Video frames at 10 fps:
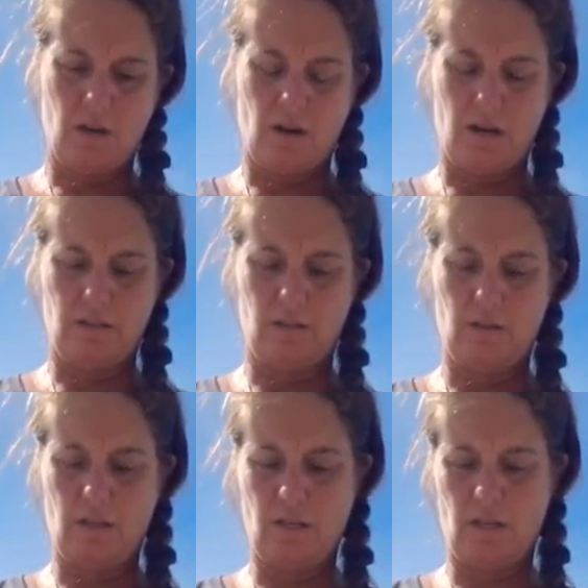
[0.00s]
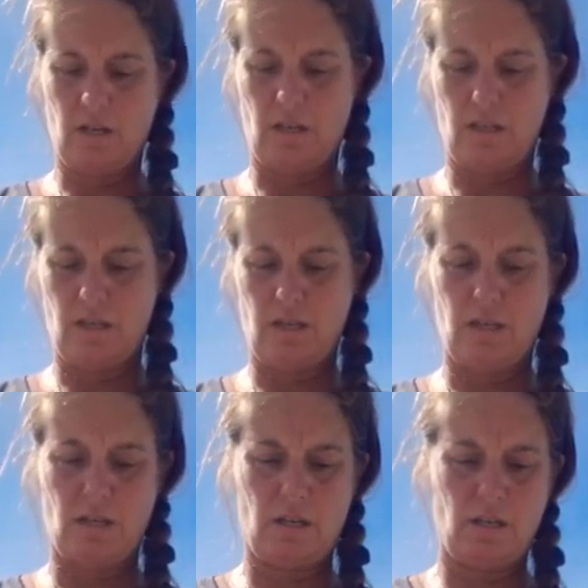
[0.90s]
Alright, so then I
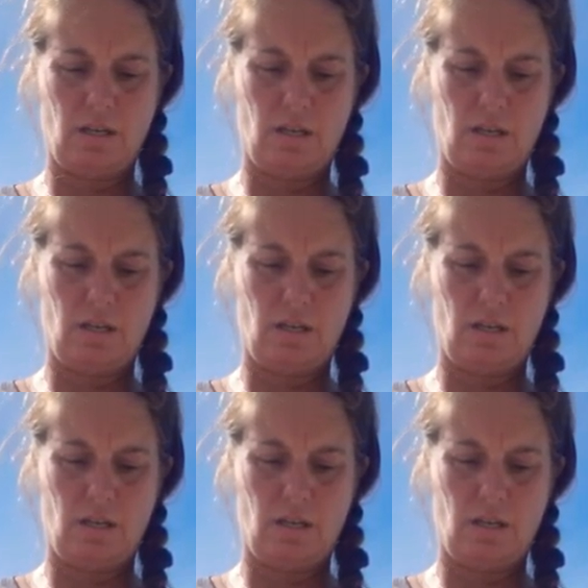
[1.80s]
think